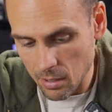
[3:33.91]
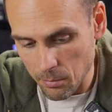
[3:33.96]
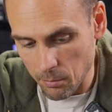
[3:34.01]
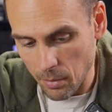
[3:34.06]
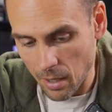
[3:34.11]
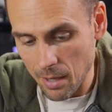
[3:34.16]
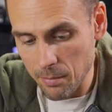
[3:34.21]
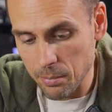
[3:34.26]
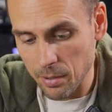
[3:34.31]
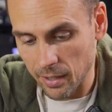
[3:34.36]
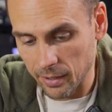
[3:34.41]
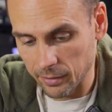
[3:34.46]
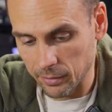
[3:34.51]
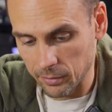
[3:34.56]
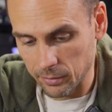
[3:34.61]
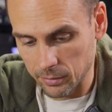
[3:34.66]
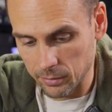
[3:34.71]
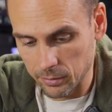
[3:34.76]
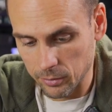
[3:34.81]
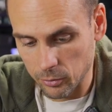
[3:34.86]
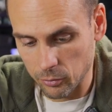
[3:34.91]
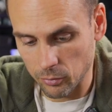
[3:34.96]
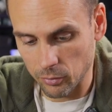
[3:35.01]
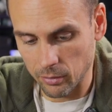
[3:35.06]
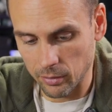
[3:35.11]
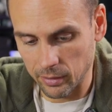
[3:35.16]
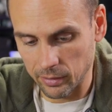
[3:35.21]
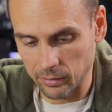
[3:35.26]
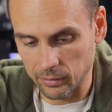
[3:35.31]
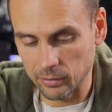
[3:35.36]
my pecker
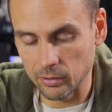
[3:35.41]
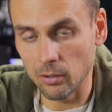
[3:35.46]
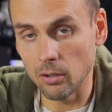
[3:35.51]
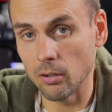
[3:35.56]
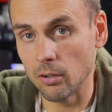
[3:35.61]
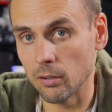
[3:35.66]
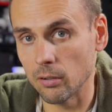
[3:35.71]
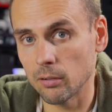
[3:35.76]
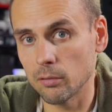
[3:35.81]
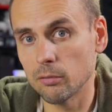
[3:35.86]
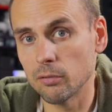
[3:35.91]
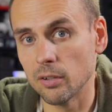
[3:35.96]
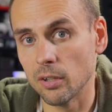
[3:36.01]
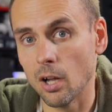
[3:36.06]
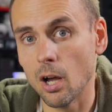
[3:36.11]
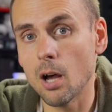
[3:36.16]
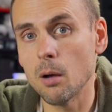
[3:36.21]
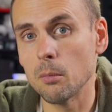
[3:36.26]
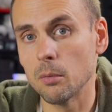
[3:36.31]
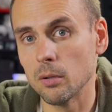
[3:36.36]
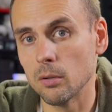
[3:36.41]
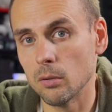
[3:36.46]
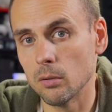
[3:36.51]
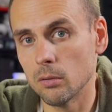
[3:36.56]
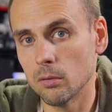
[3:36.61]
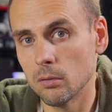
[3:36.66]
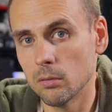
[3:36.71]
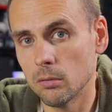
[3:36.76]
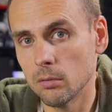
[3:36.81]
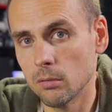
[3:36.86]
drawings are
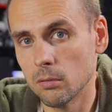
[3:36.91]
phenomenal.